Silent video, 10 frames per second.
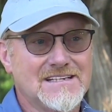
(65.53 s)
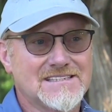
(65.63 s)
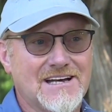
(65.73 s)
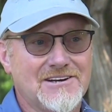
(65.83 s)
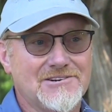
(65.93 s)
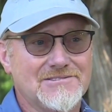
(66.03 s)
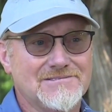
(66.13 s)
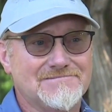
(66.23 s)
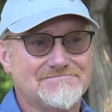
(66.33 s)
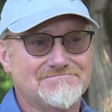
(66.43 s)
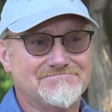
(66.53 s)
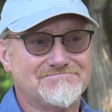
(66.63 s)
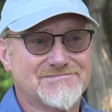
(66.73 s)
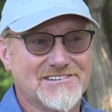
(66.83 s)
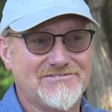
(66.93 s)
So
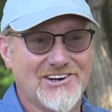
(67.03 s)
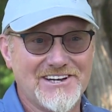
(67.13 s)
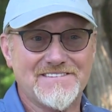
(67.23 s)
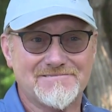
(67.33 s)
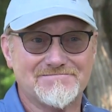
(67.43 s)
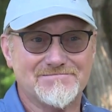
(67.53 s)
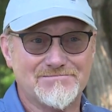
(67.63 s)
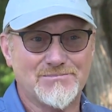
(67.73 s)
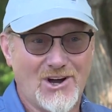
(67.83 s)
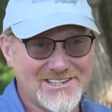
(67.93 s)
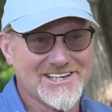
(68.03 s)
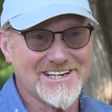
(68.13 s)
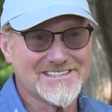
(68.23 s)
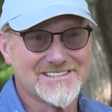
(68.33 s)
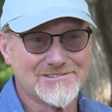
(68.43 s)
to fund
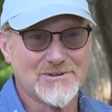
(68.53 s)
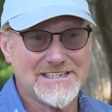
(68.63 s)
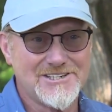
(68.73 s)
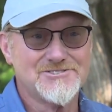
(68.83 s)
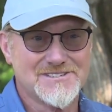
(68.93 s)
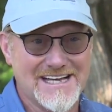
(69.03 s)
projects, we use